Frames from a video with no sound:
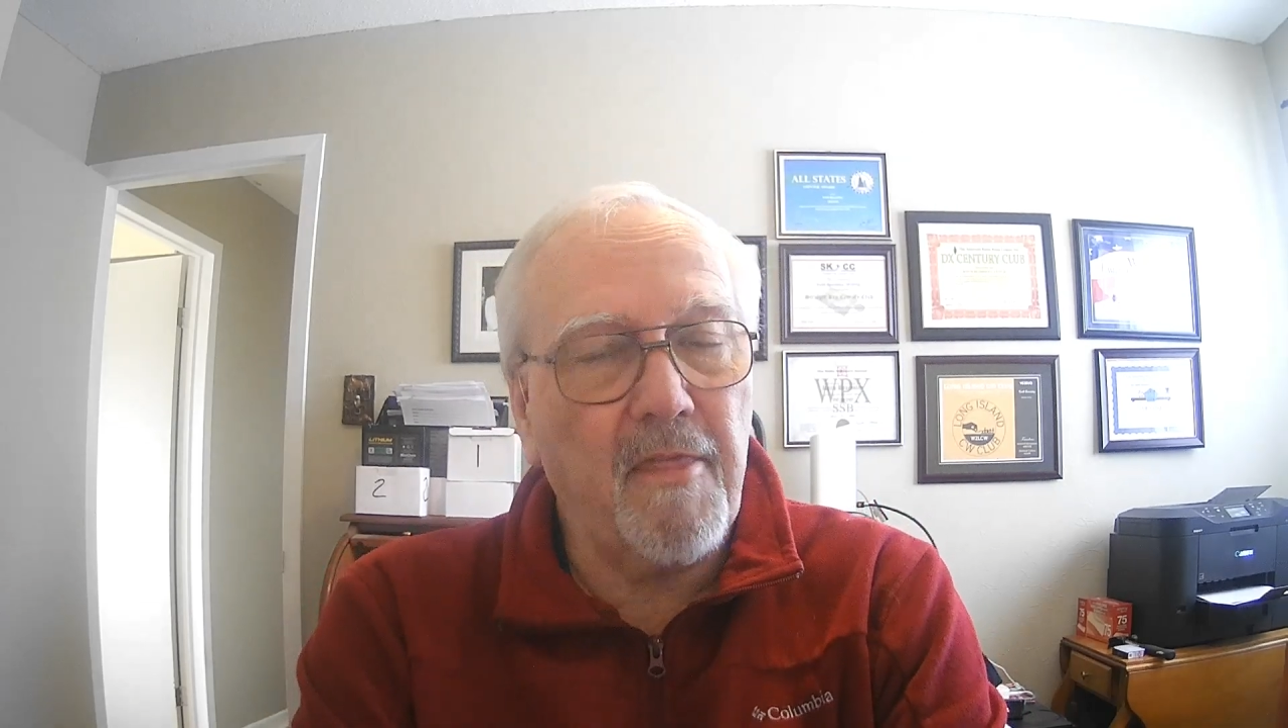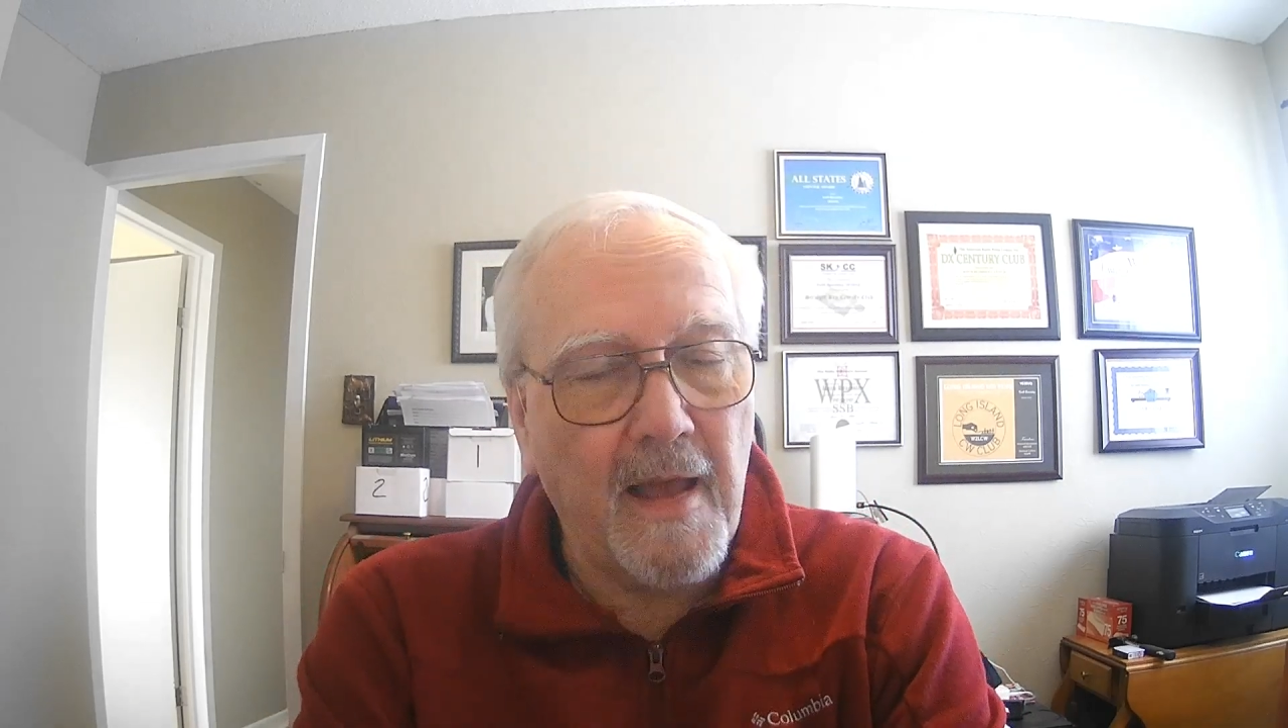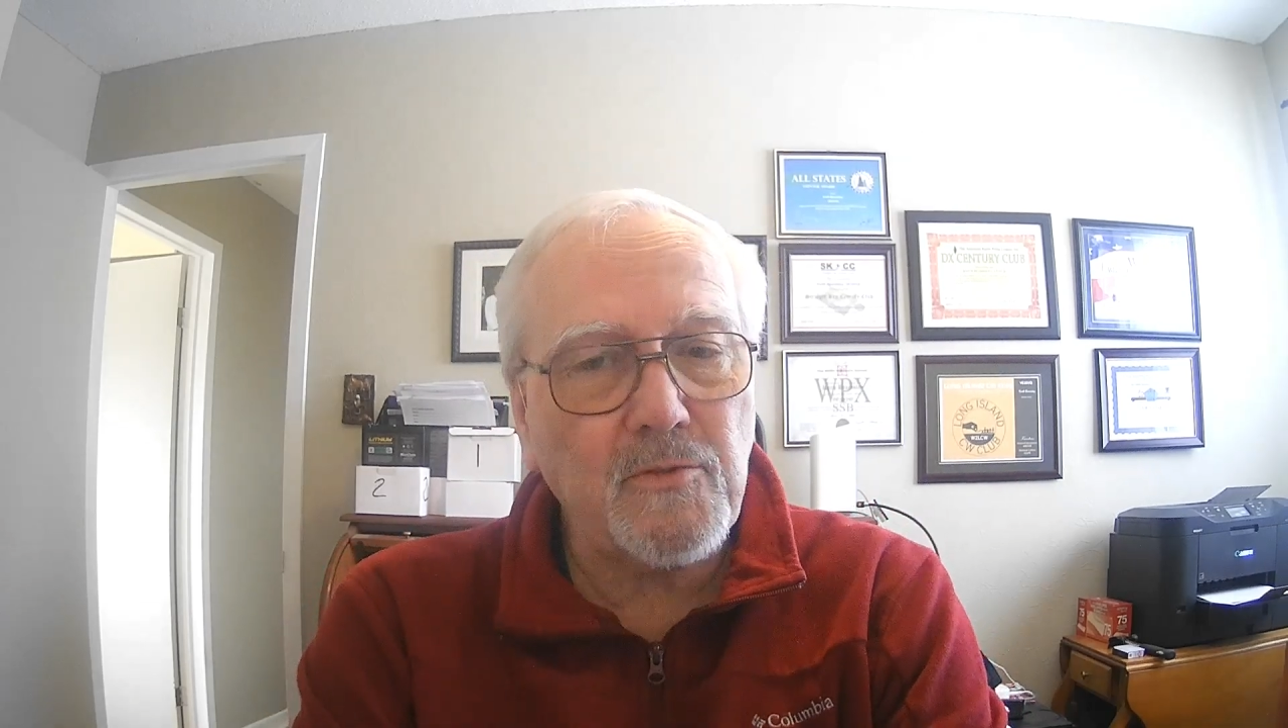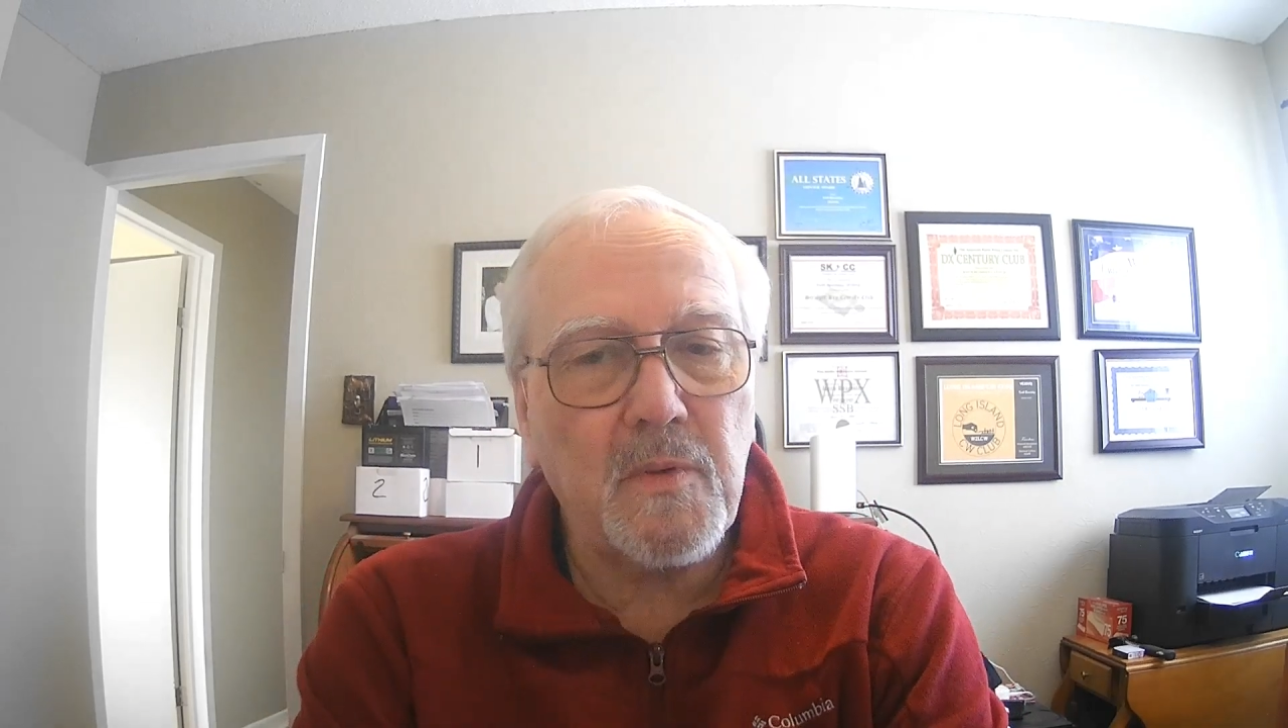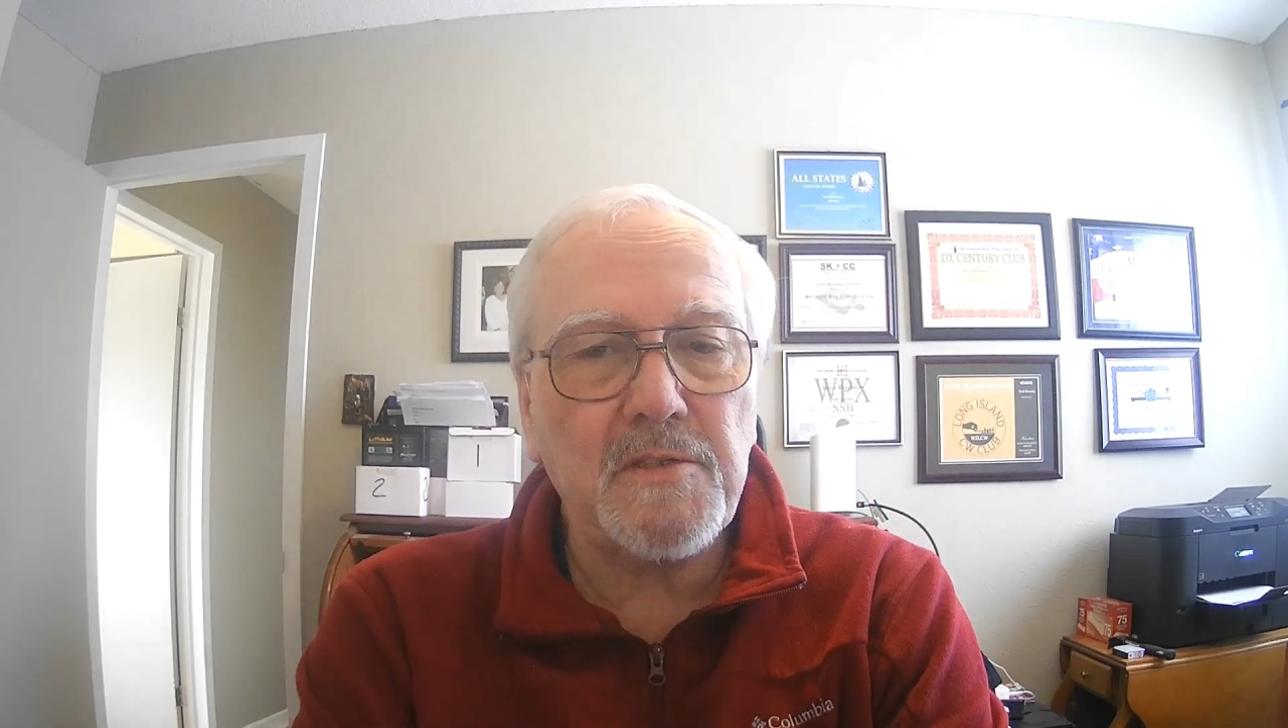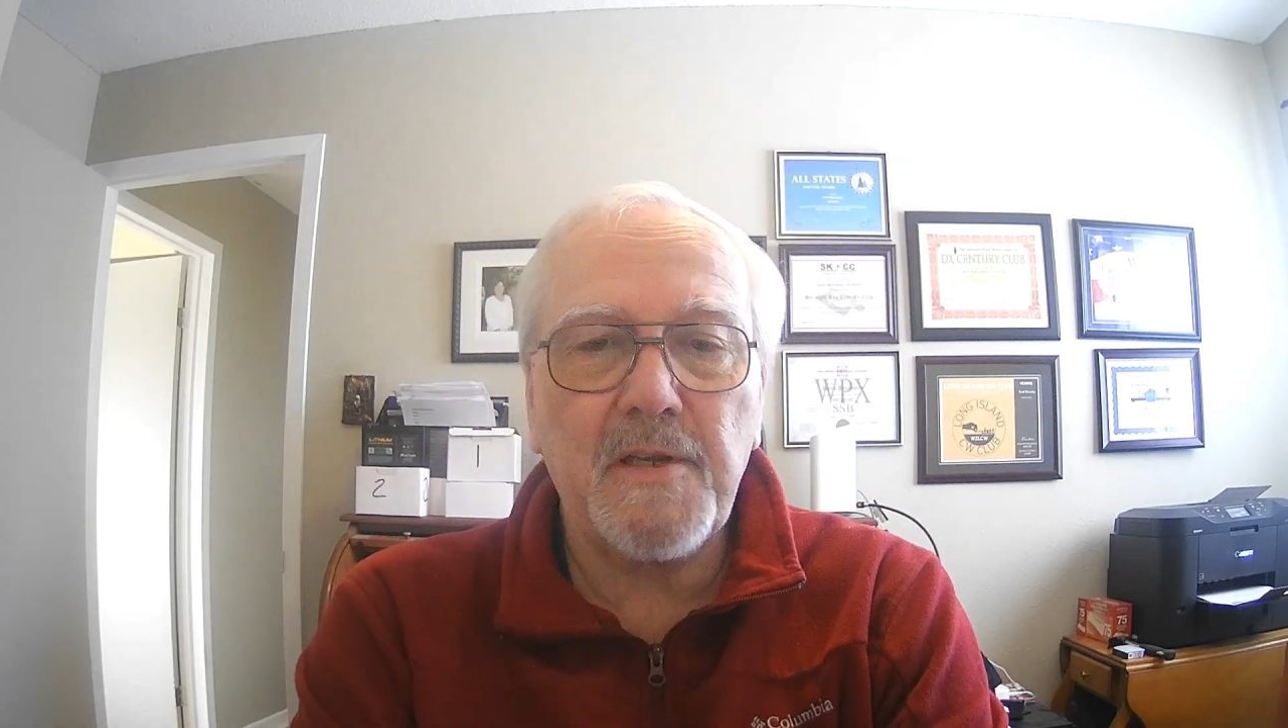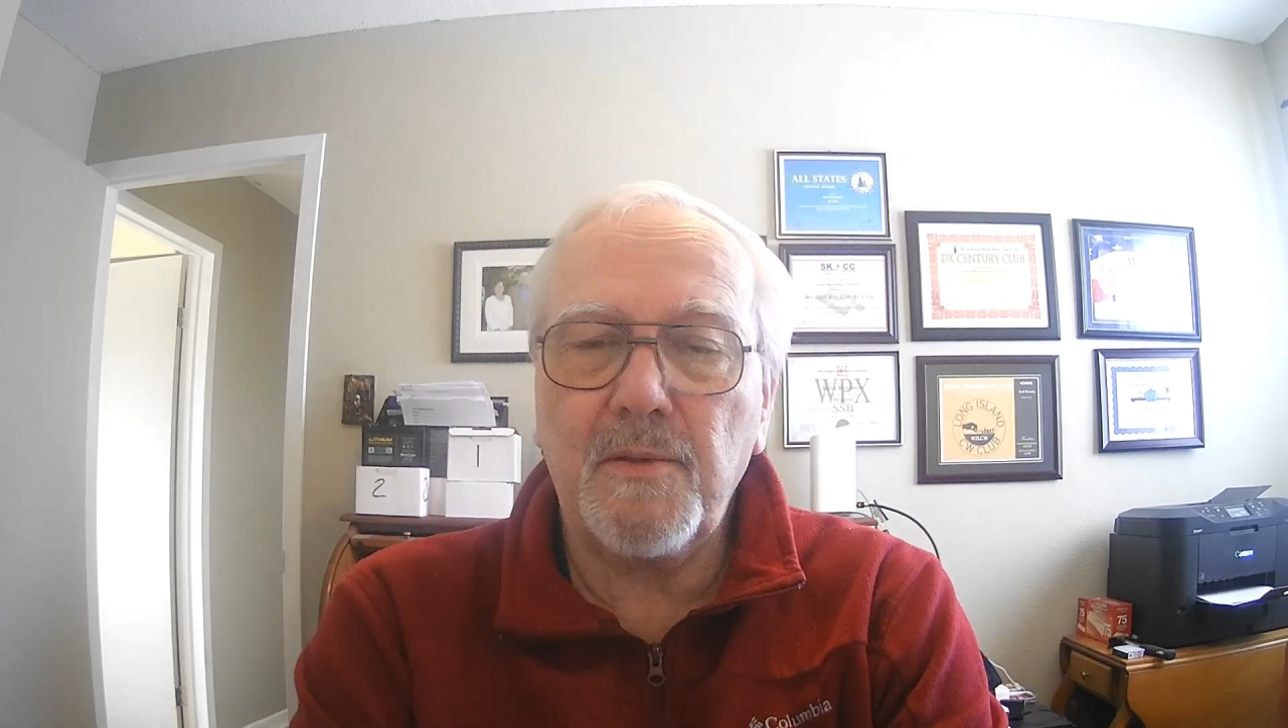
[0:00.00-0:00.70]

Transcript: that's what's